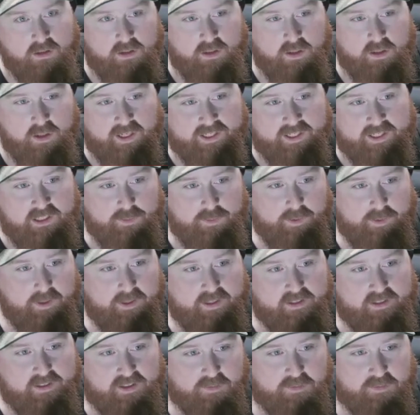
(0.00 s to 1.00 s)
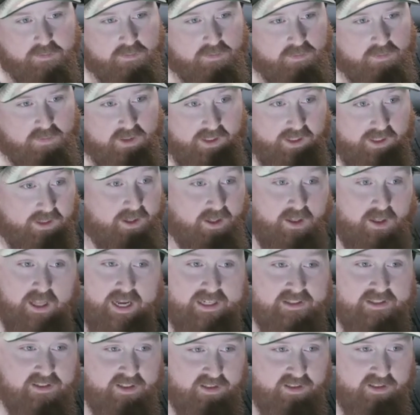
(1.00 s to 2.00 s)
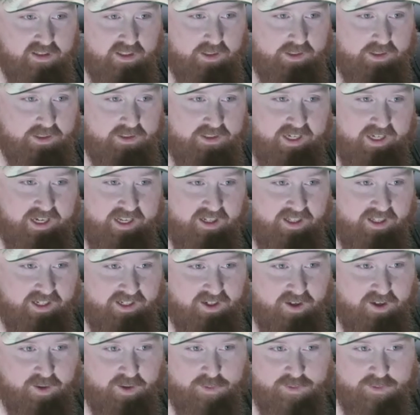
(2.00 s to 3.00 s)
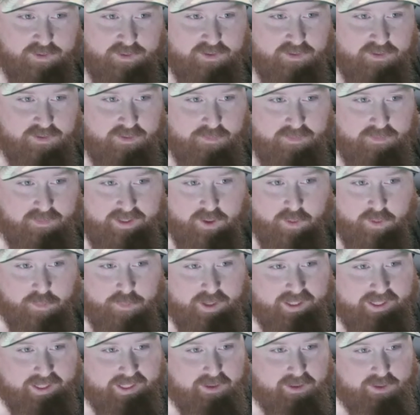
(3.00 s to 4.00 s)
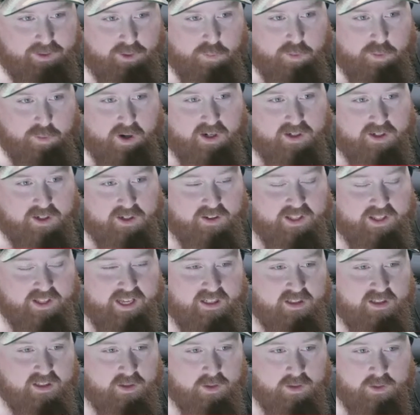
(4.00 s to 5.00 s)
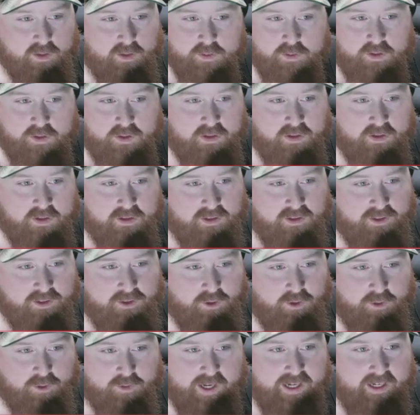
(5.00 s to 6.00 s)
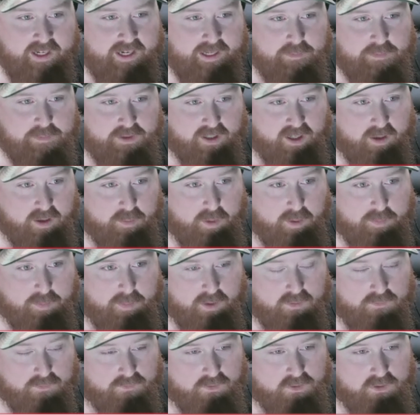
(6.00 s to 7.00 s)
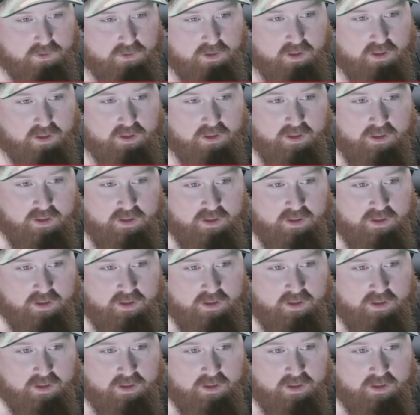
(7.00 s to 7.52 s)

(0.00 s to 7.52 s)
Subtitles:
to experience the classics, like you said, like all those, Biggie, Tupac, and all that. Those are great names to come up on for sure.